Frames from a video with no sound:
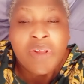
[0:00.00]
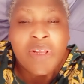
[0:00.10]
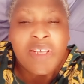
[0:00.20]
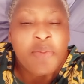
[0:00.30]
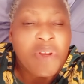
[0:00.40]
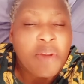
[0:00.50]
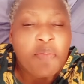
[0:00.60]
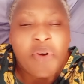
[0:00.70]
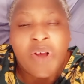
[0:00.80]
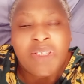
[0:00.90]
Let's make
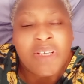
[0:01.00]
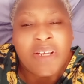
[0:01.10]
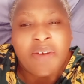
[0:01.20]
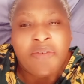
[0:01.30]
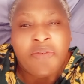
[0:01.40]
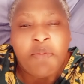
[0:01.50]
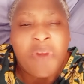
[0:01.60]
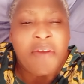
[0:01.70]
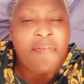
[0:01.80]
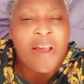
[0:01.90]
it positive.
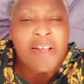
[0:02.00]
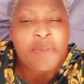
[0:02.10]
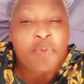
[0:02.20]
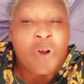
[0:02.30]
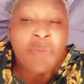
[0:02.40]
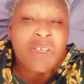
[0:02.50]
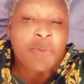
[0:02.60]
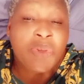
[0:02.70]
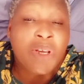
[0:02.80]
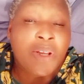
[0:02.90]
May fans promise
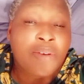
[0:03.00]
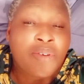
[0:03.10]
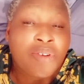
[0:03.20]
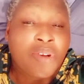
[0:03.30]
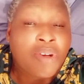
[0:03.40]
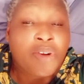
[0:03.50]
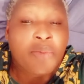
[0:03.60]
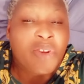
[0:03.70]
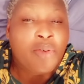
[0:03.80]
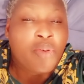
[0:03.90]
me that you're not gonna
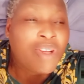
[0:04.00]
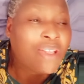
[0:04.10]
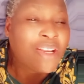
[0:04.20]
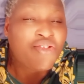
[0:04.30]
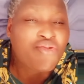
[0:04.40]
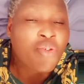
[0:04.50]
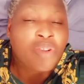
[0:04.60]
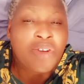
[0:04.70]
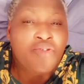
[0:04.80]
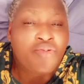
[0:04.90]
be going there
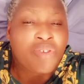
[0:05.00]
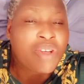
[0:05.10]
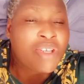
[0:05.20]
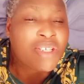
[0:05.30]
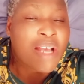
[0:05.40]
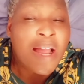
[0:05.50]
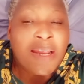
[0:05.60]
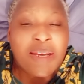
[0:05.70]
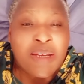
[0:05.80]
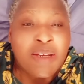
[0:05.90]
trolling Judy's
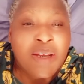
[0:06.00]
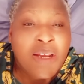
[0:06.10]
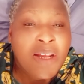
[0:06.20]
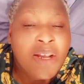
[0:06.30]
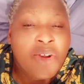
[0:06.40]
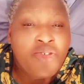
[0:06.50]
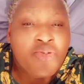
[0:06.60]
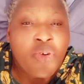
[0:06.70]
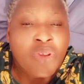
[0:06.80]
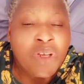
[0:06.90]
side and
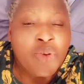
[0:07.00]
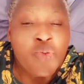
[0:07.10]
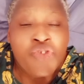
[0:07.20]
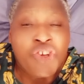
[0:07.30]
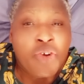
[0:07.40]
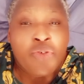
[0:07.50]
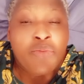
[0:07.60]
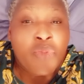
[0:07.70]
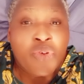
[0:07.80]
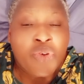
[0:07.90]
trolling
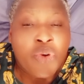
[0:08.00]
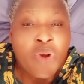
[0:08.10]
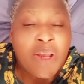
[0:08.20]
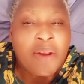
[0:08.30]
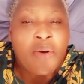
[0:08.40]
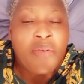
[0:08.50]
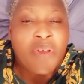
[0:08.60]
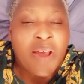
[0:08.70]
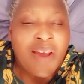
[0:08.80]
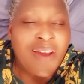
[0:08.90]
Uche Ogbodo and all
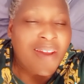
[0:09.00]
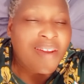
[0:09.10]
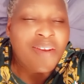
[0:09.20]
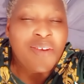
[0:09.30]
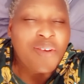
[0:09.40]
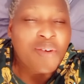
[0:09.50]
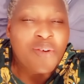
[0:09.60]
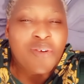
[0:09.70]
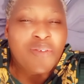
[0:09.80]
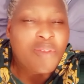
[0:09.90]
that. Hey,
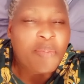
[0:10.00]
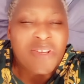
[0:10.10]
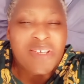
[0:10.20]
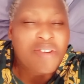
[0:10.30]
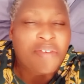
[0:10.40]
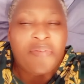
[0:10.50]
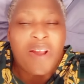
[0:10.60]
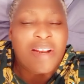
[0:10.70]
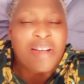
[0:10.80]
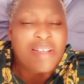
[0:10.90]
the person you're
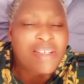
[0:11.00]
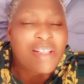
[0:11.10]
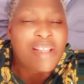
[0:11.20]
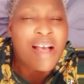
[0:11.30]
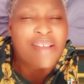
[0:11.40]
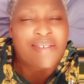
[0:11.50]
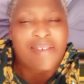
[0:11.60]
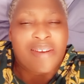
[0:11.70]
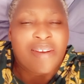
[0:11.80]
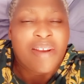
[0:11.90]
fanning is
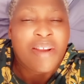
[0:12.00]
classy.